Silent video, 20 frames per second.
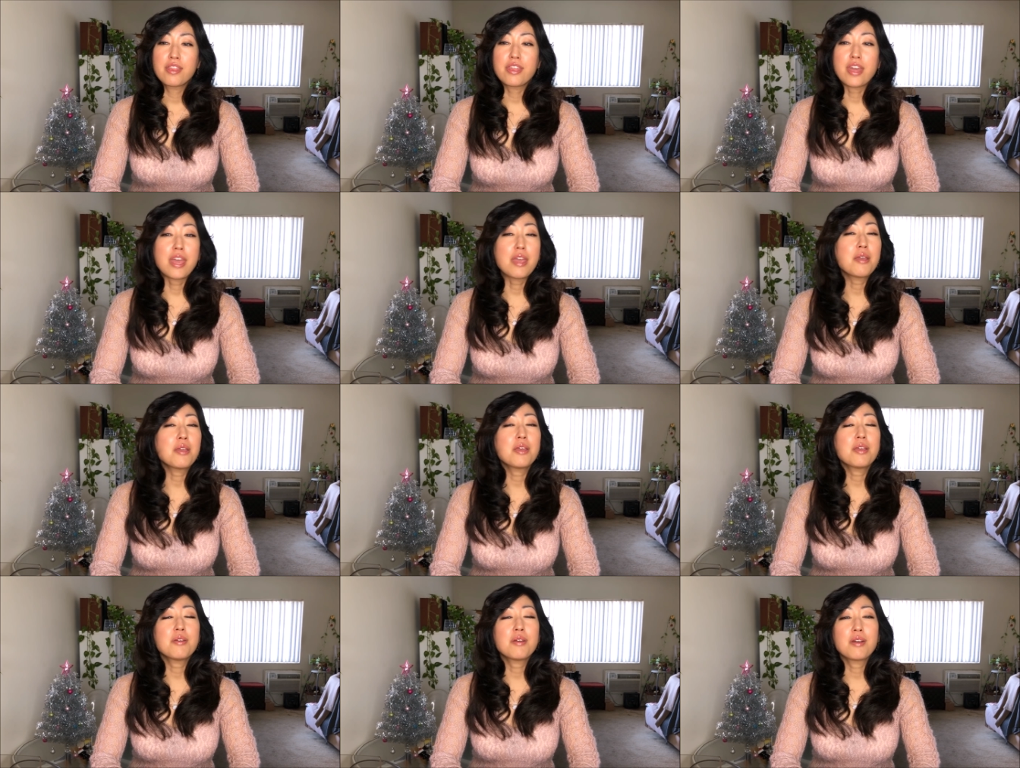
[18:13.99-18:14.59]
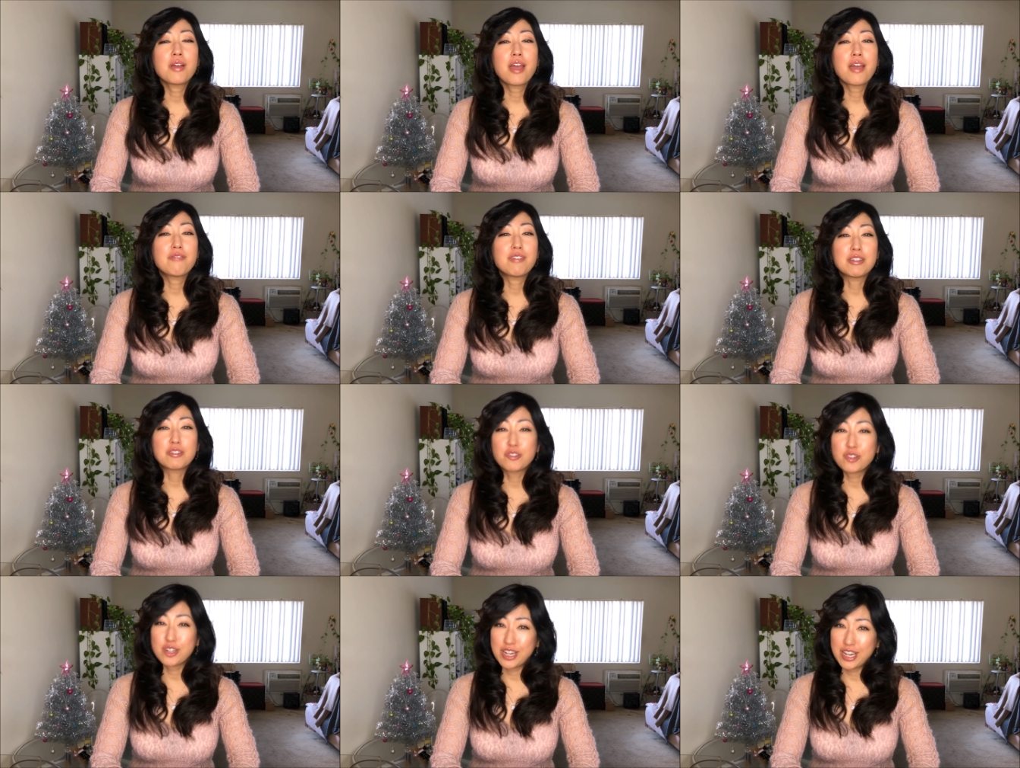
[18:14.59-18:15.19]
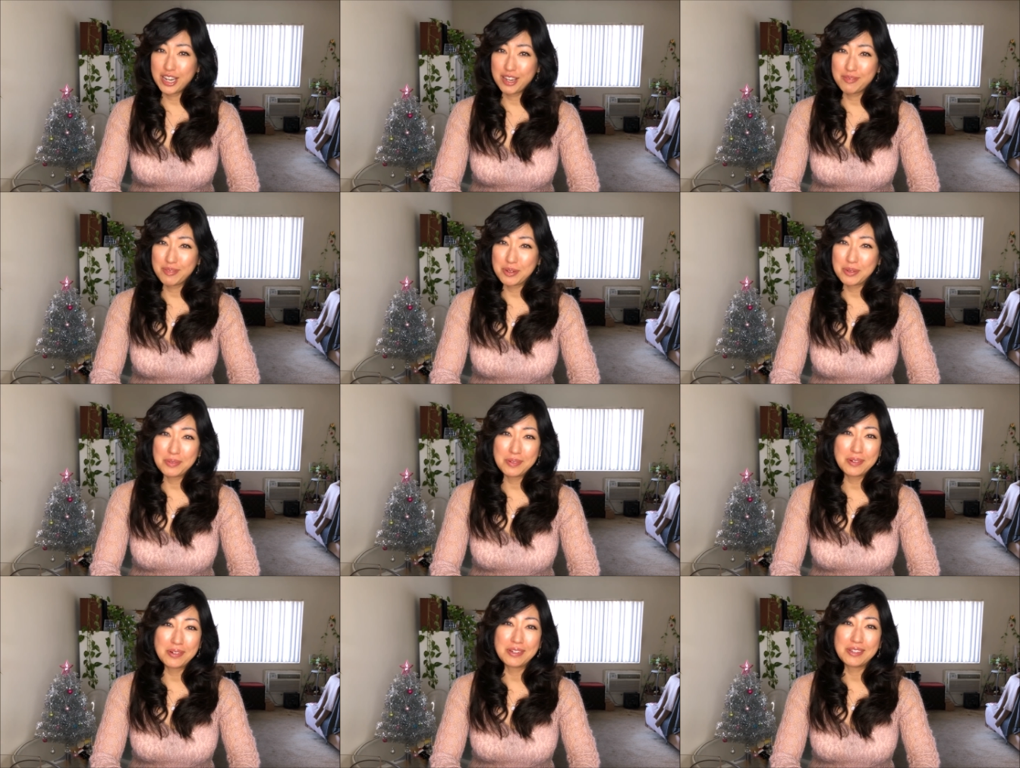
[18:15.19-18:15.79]
they have a dream
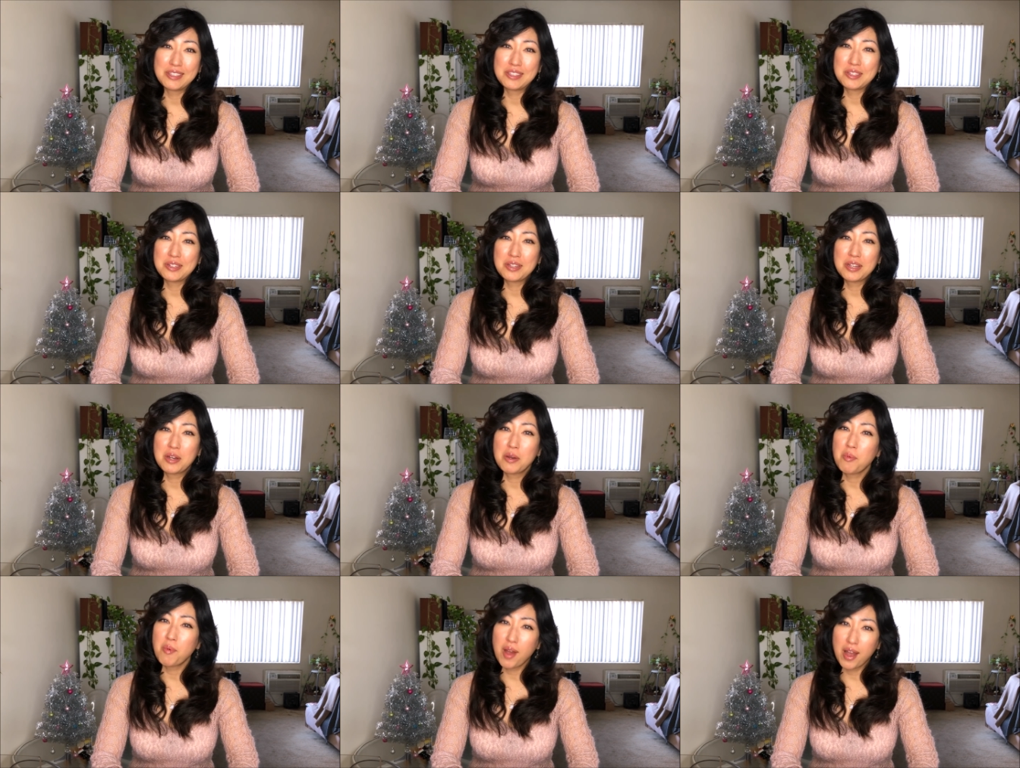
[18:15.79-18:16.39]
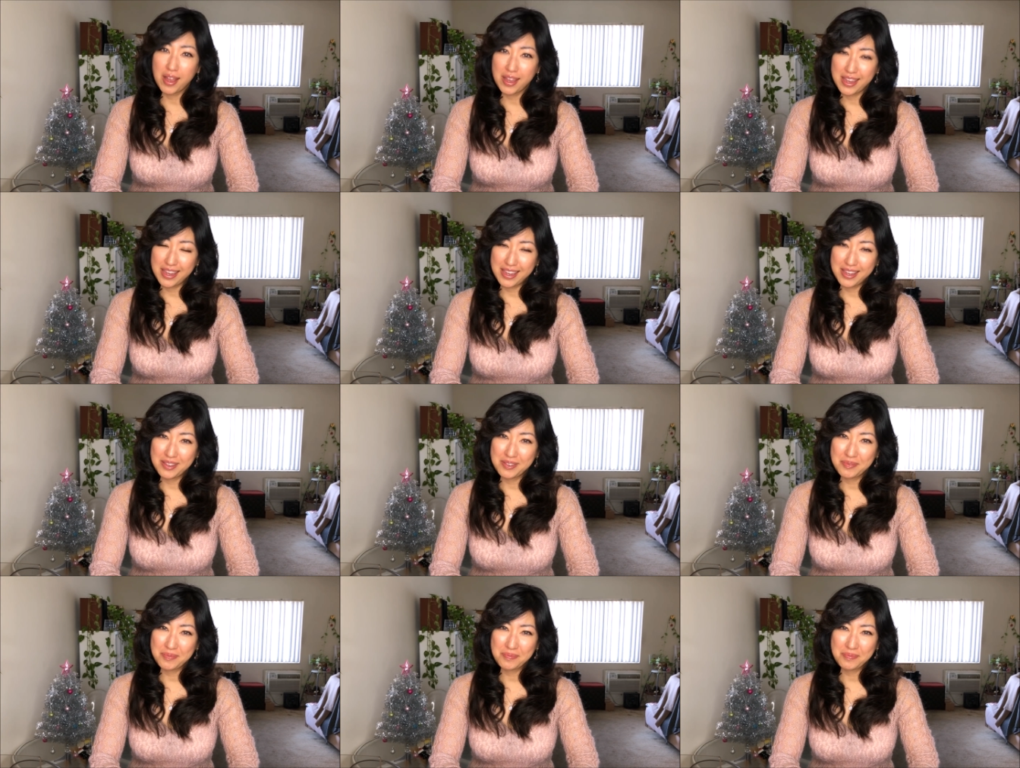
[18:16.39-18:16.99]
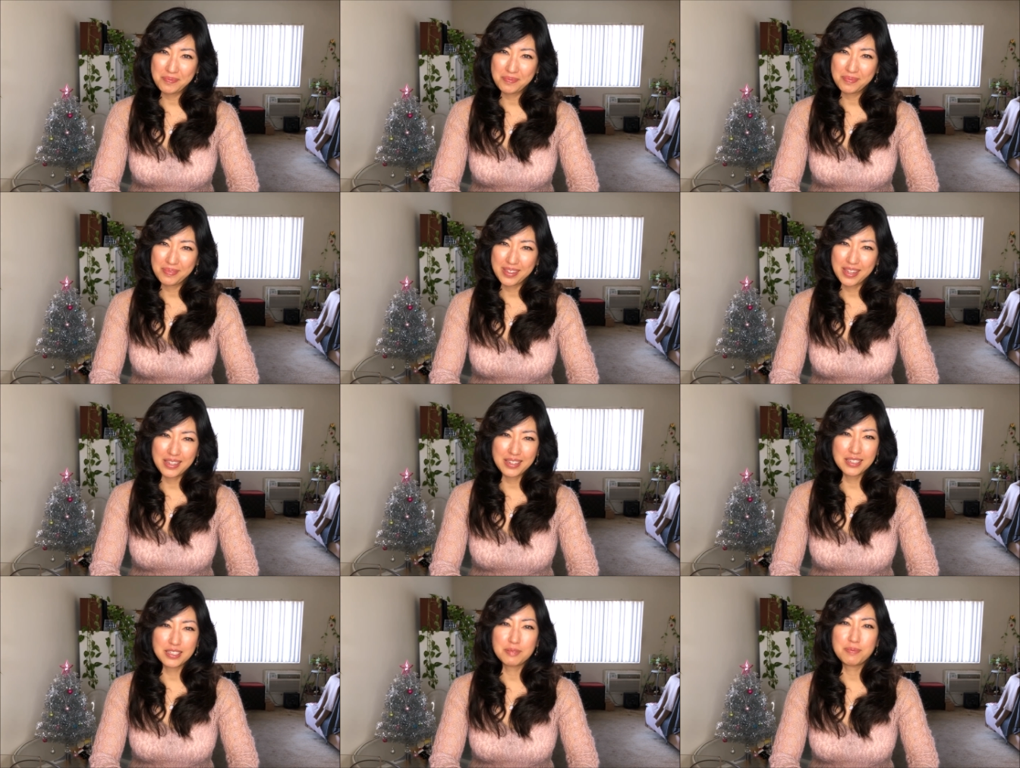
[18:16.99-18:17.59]
of going to Hawaii
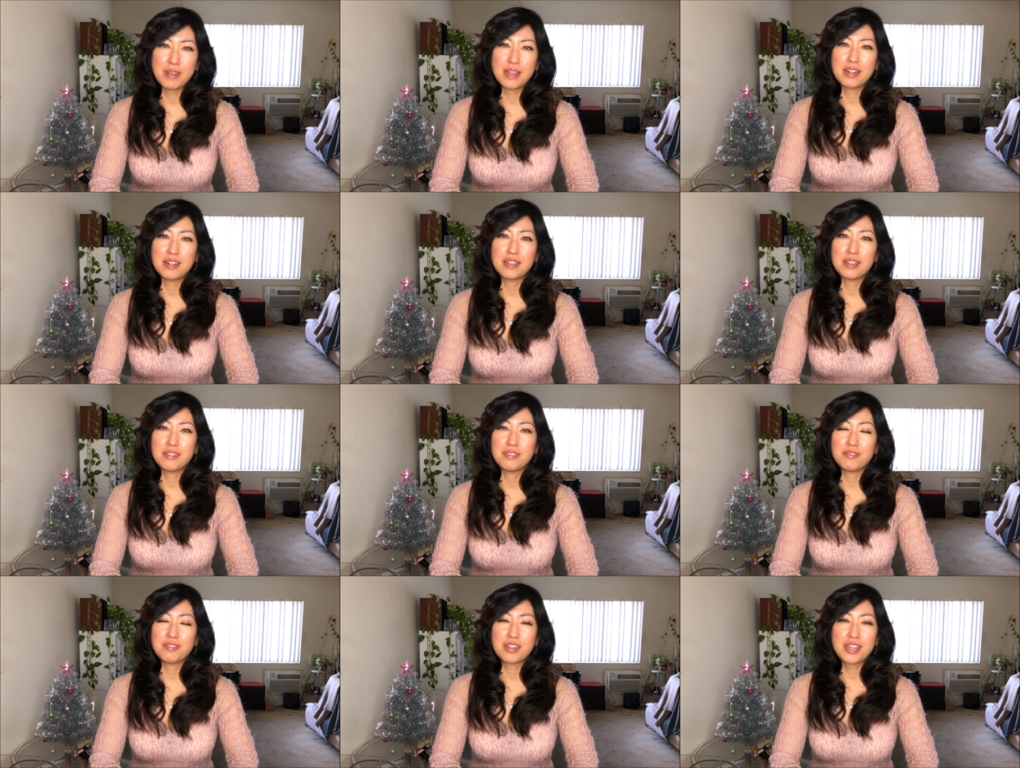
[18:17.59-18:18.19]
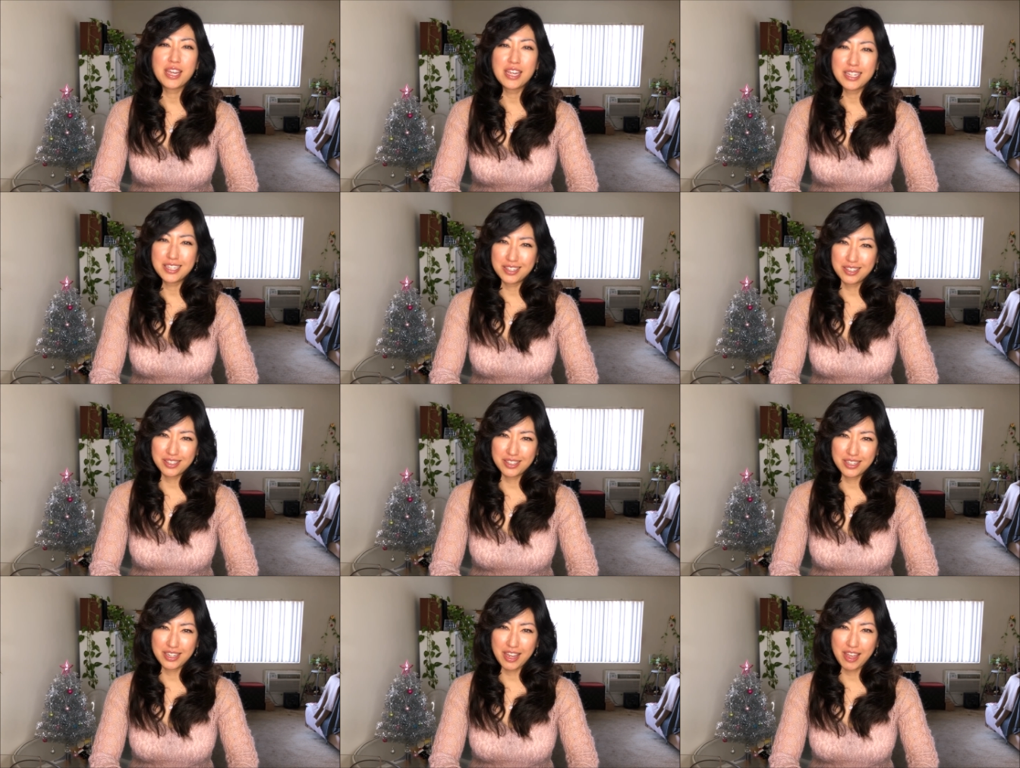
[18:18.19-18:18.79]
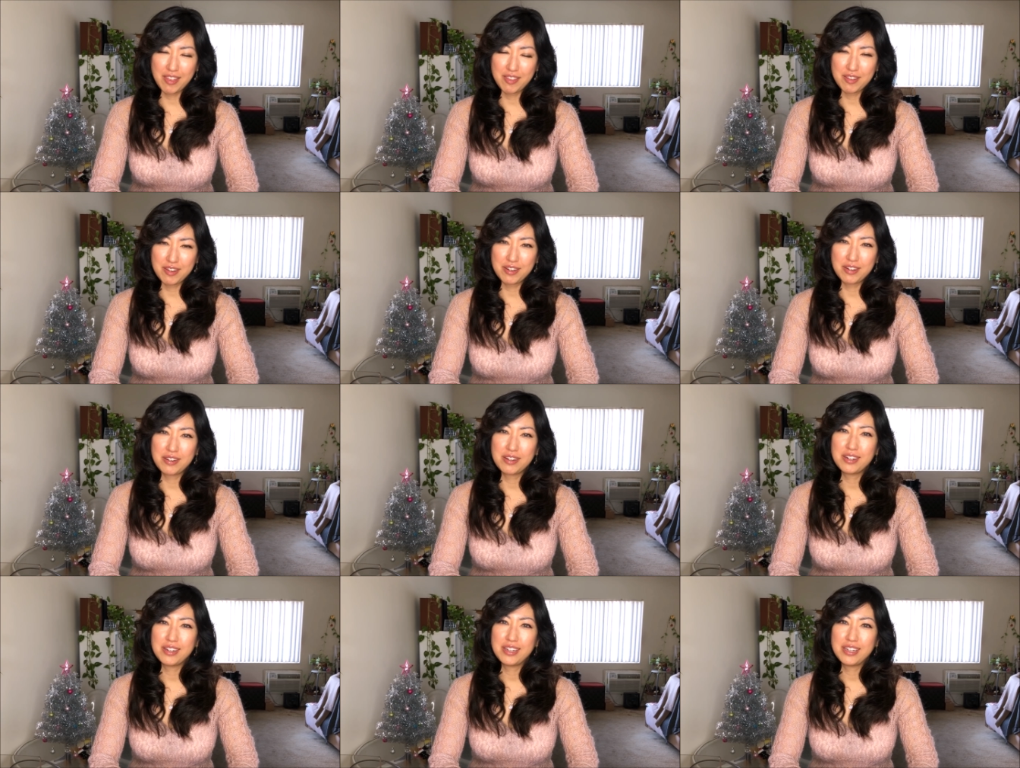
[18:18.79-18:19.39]
and spend a vacation together,
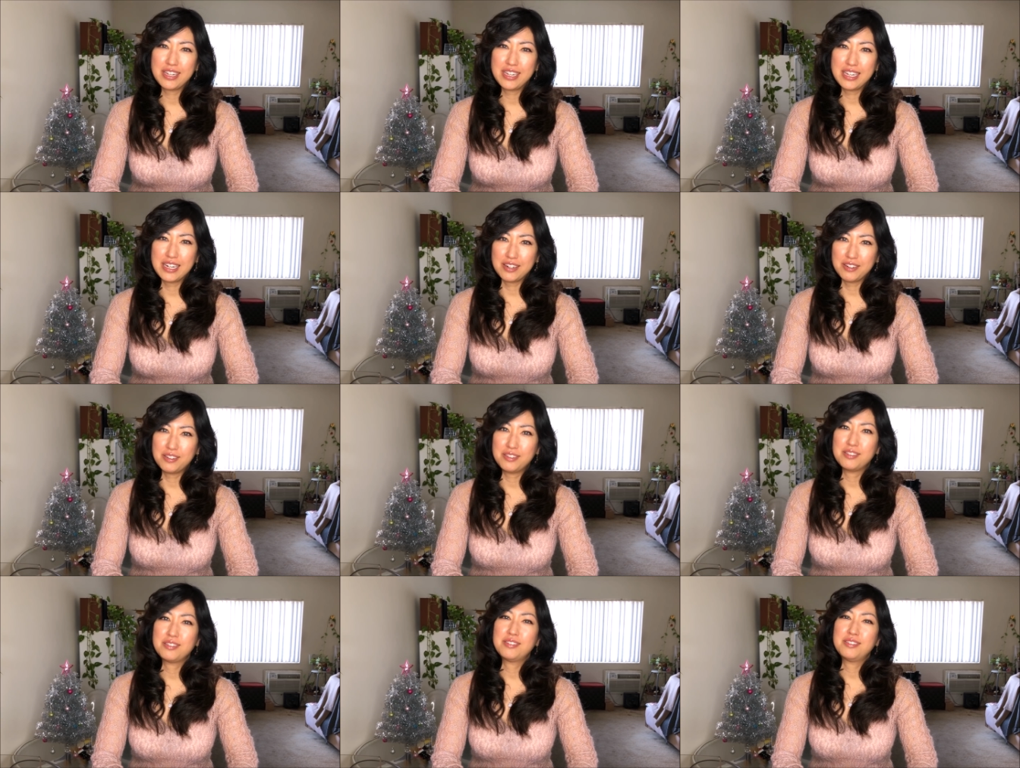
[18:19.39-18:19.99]
you know,